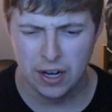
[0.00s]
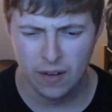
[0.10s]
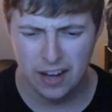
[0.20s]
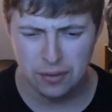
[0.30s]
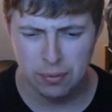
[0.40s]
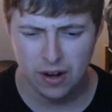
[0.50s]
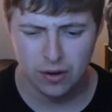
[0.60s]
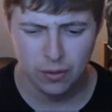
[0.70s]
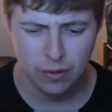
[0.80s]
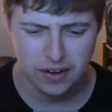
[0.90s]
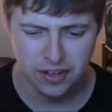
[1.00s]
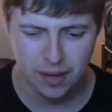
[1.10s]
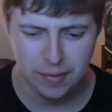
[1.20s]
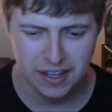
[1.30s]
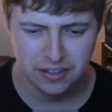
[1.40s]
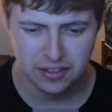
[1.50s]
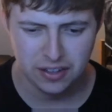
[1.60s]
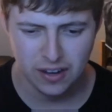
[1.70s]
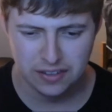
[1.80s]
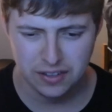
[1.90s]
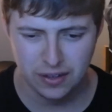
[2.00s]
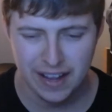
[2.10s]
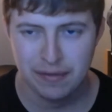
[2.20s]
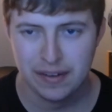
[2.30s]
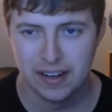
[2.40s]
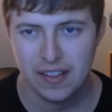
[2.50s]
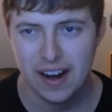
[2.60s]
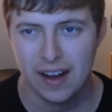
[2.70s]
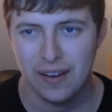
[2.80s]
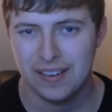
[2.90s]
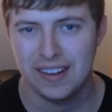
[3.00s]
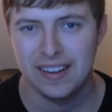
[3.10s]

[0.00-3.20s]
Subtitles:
Glasper. I don't know where he's coming in still. I still can't figure that out.